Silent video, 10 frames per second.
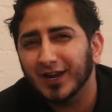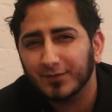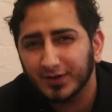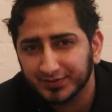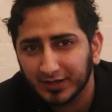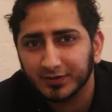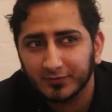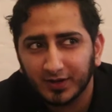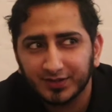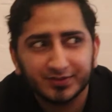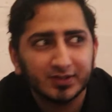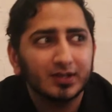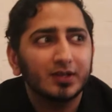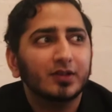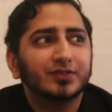level of sacrifice.
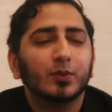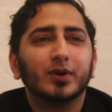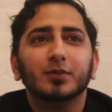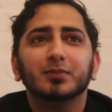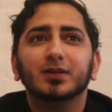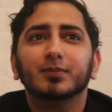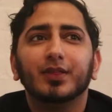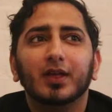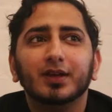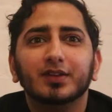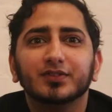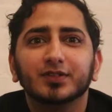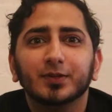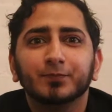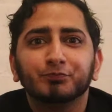So what I mean by that is,
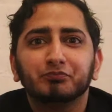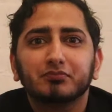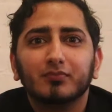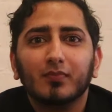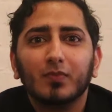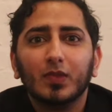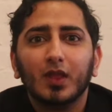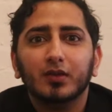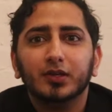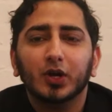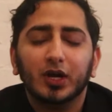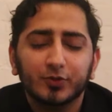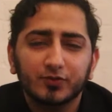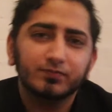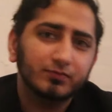
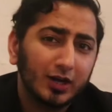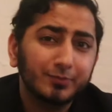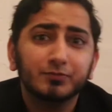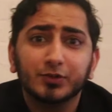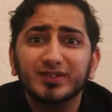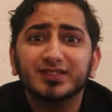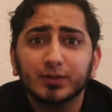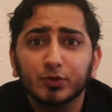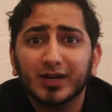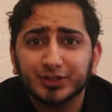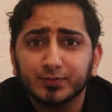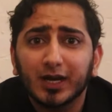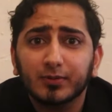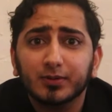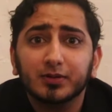I recently moved back to
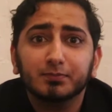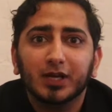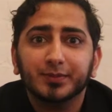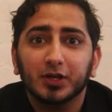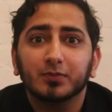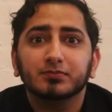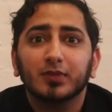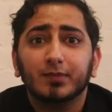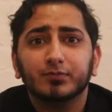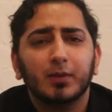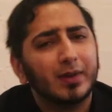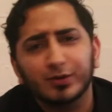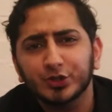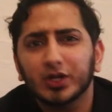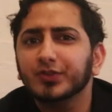Birmingham. I'm not
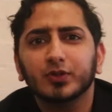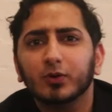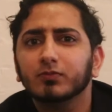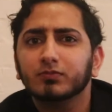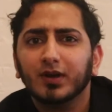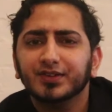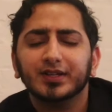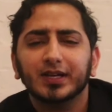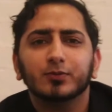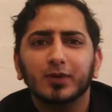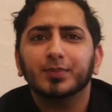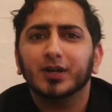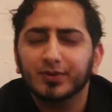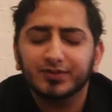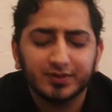married yet, so I sat down with my
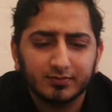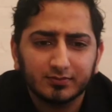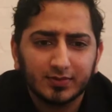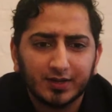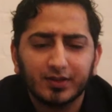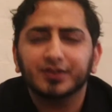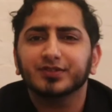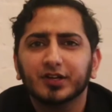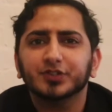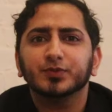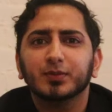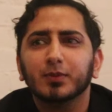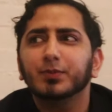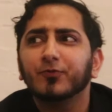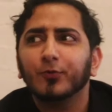parents and I had that discussion with them.
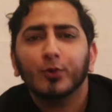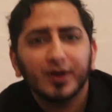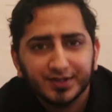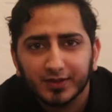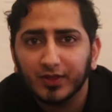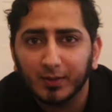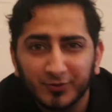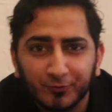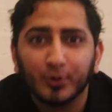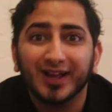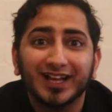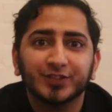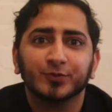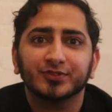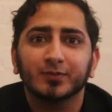But before I did that, before I
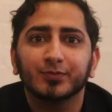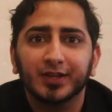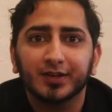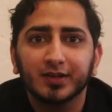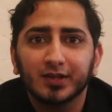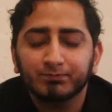asked for something,